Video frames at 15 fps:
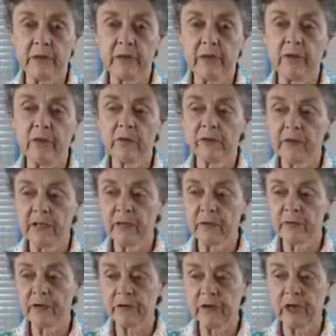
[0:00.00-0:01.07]
So things
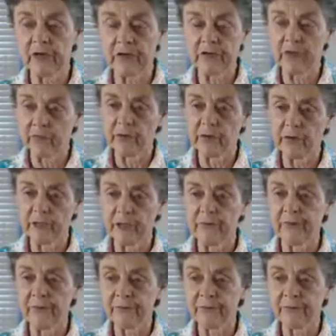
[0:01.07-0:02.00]
will change, and we'll see.